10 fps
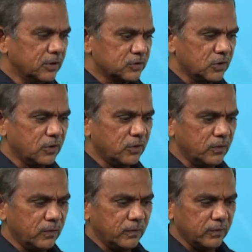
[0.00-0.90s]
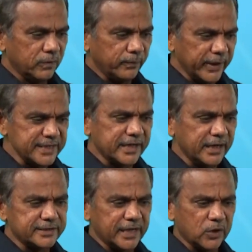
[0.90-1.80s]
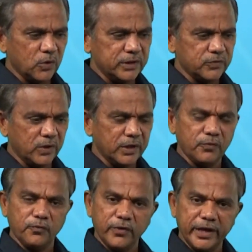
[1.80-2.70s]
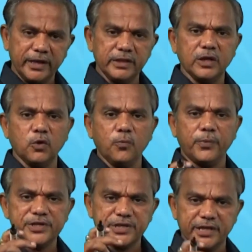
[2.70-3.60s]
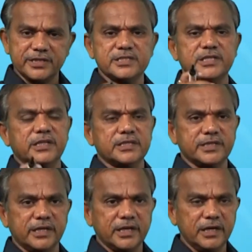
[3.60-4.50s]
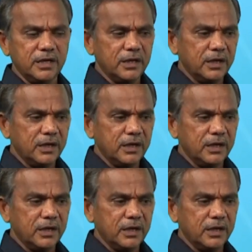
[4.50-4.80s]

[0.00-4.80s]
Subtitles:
So basically cyclone is one wherein the low pressure exists at the center